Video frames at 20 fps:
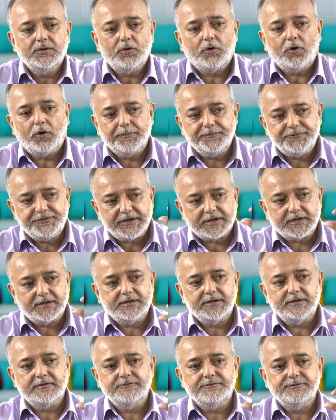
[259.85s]

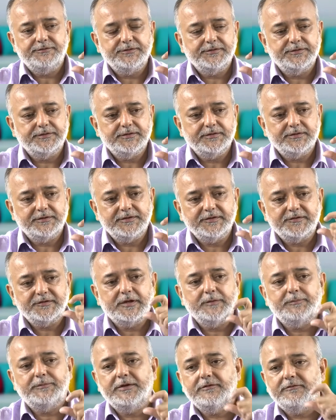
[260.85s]
objective
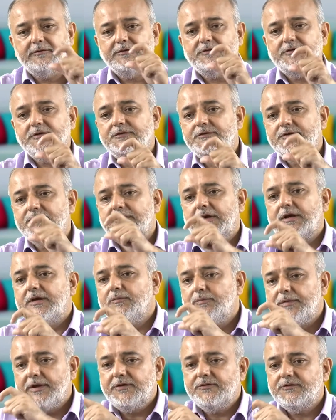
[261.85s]
descriptive research design
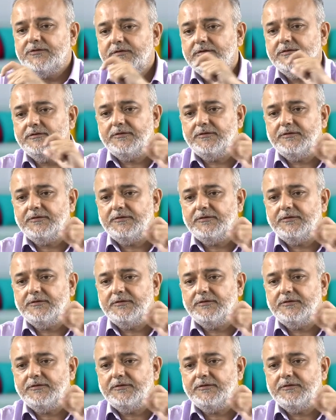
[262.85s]
based